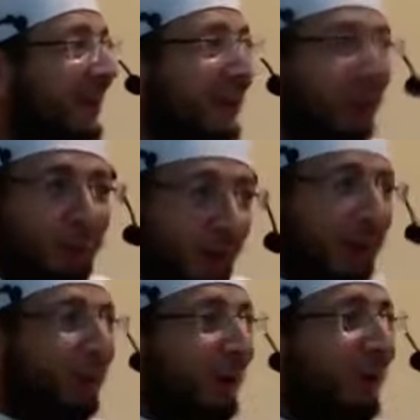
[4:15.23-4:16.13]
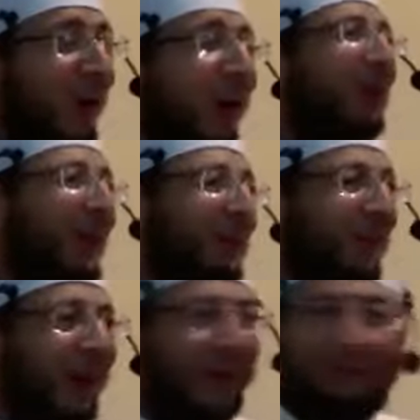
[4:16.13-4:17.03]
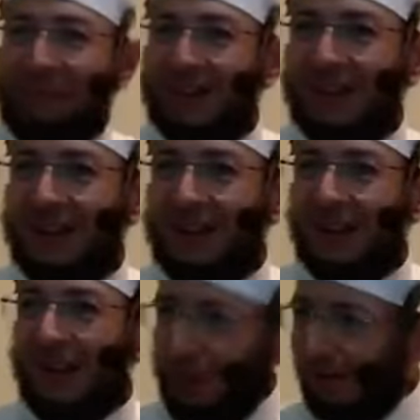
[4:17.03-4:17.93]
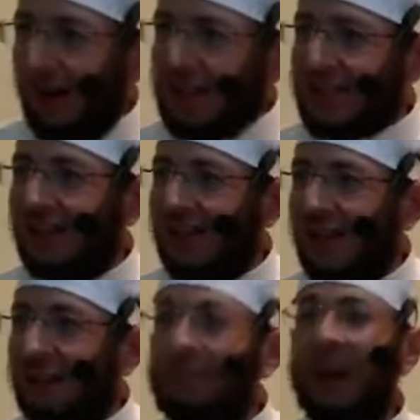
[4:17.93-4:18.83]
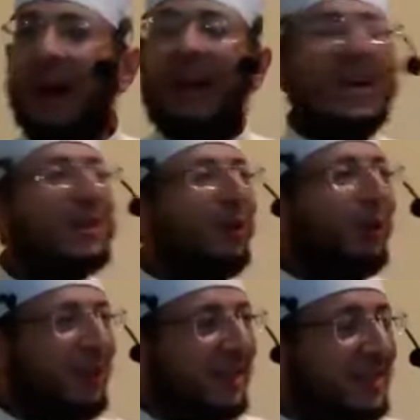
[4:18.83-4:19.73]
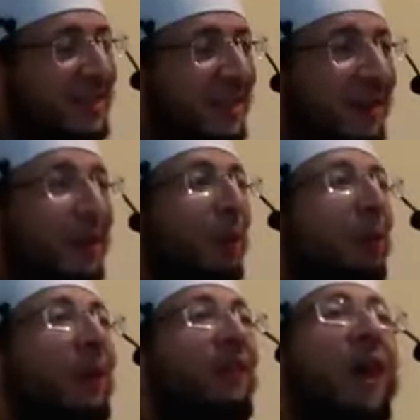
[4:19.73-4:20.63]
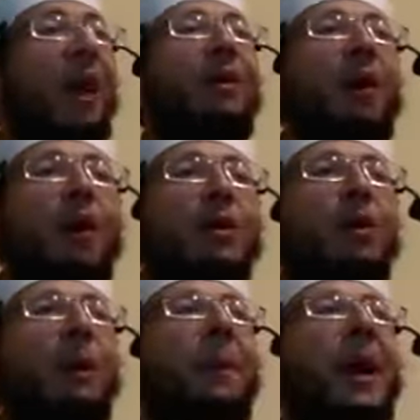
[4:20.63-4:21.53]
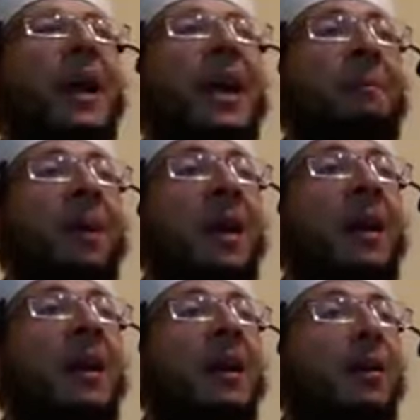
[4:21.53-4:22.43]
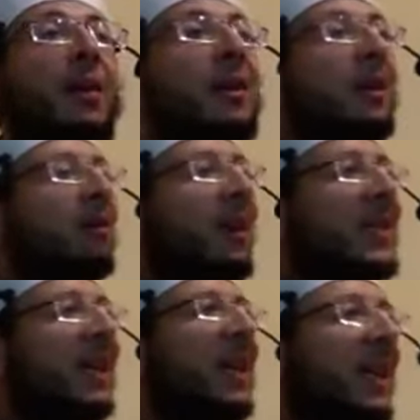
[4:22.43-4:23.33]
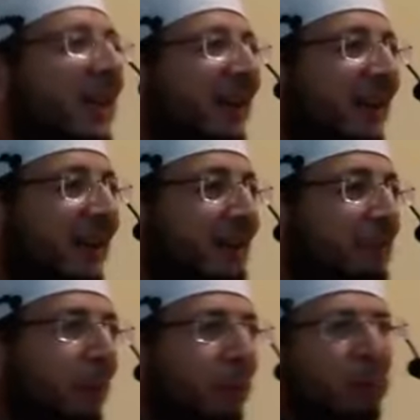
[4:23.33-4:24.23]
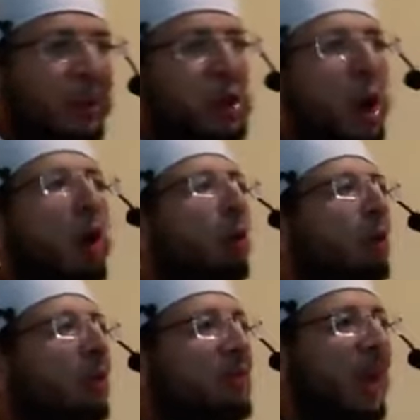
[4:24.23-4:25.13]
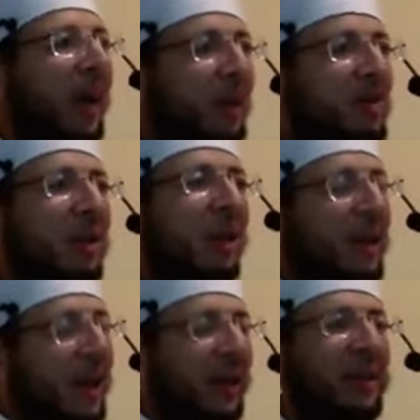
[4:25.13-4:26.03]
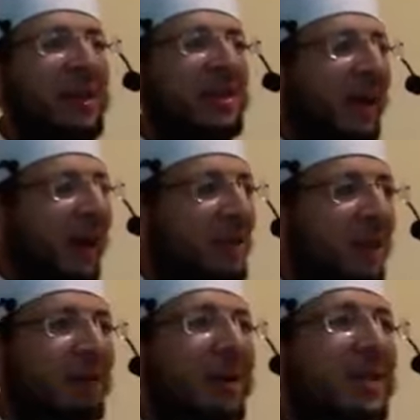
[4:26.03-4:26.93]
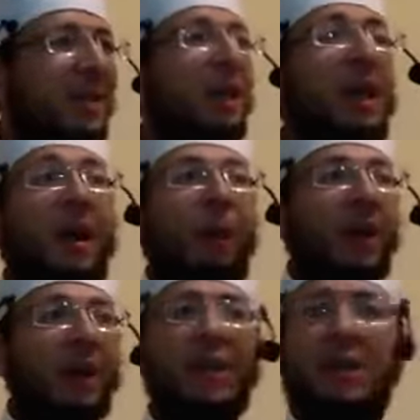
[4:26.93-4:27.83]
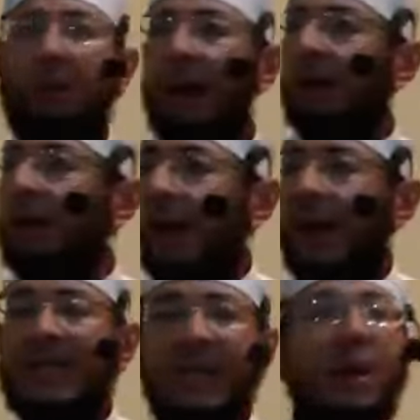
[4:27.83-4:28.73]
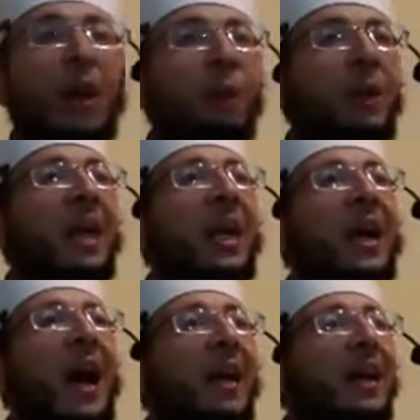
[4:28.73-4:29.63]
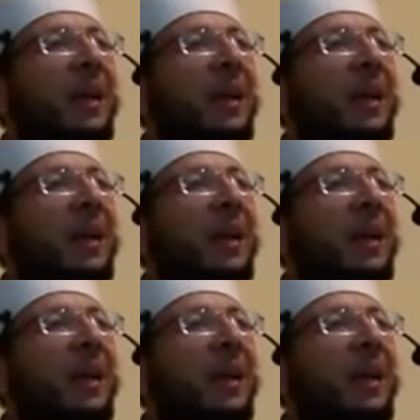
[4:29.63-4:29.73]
The Udhiyah, we followed Ibrahim. Am I right? And not only this, we followed also Ibrahim in the generosity. When we show kindness and generosity, when Allah subhanahu wa ta'ala said, when he got,